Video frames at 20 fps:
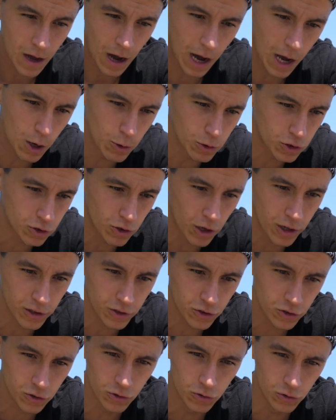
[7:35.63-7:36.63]
I always try to
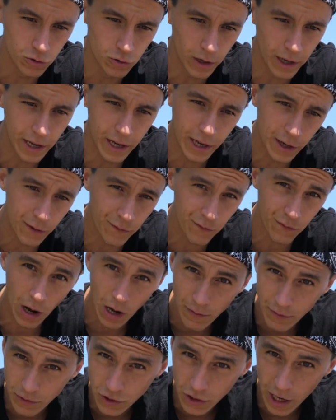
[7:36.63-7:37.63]
do a
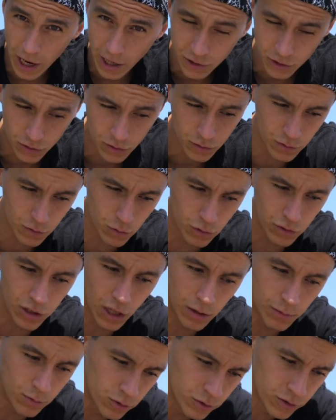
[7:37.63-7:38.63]
5-inch axle if you're doing
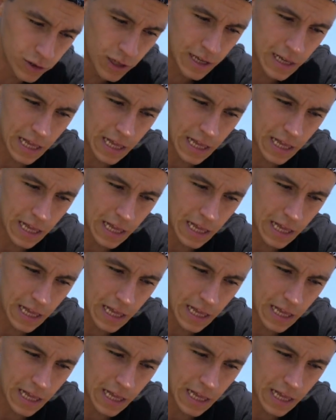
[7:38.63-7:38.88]
double.